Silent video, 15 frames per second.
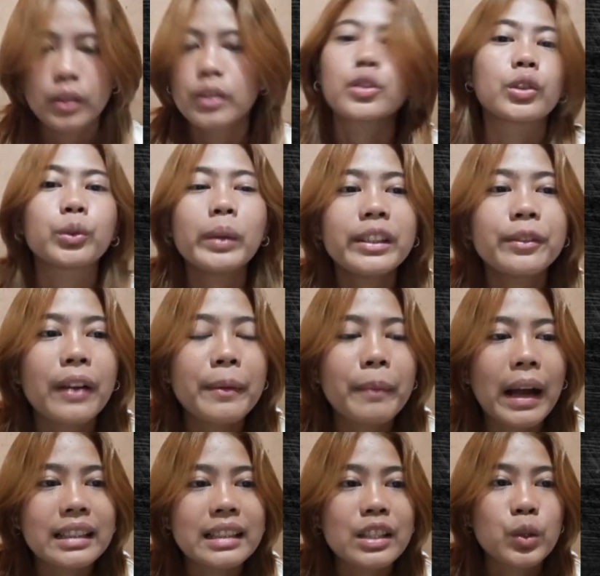So 25
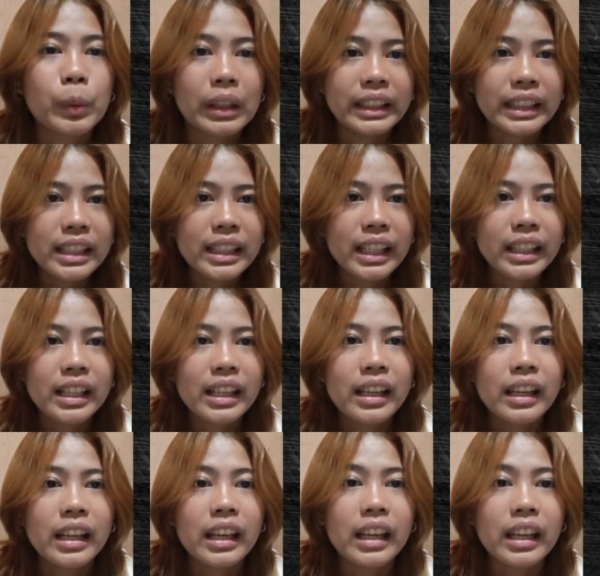boxes will needed
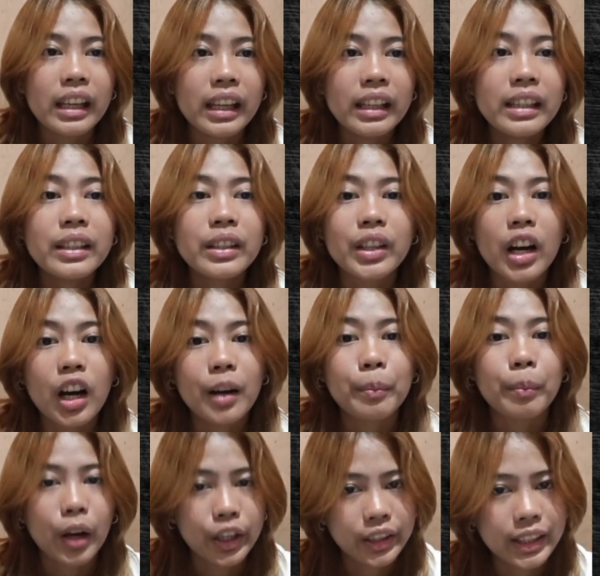in the
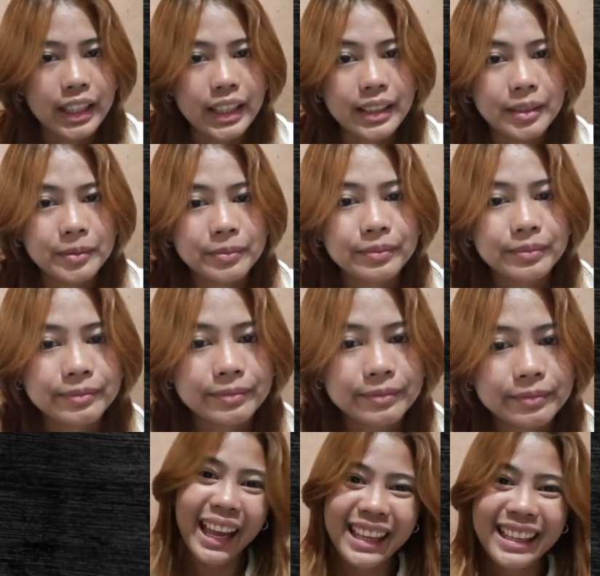party.
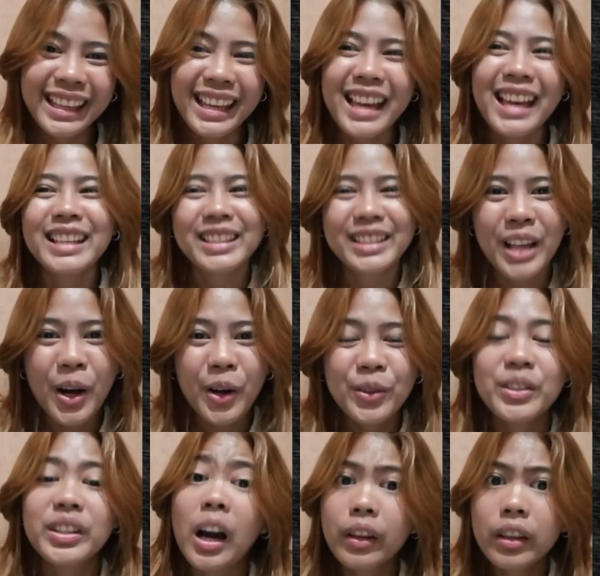Okay, so
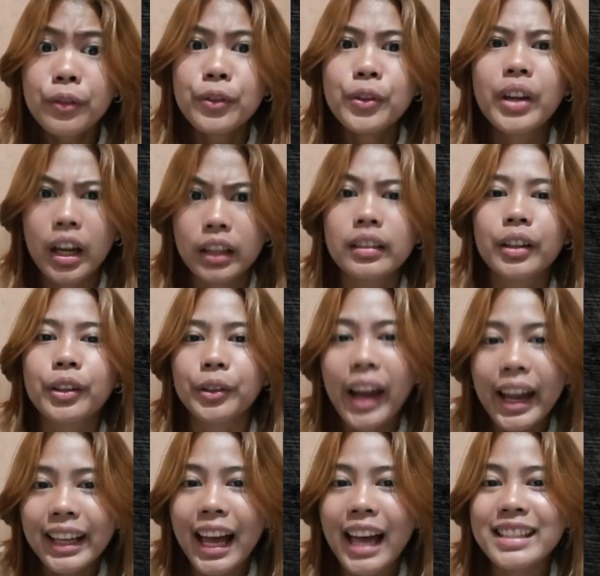now if you got the
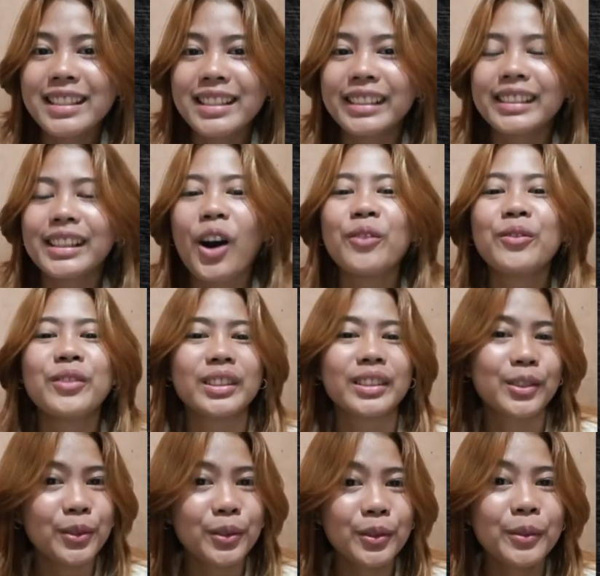correct answer of the
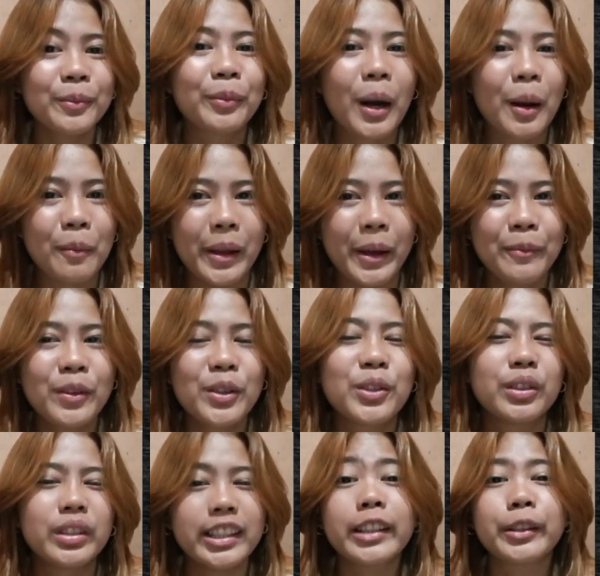two problem, you
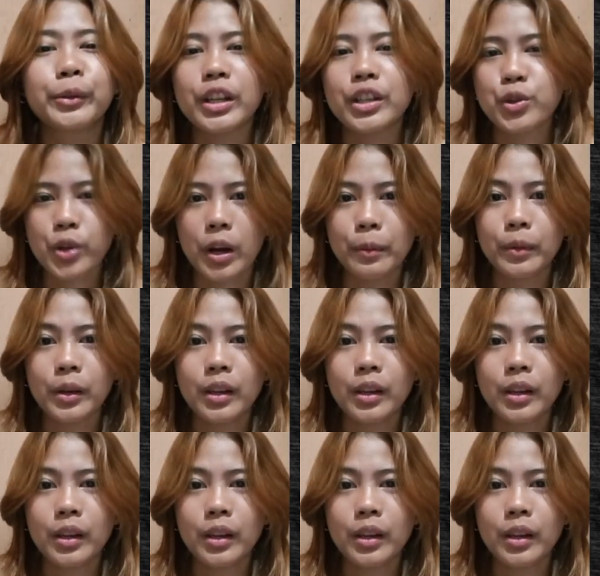did a great job.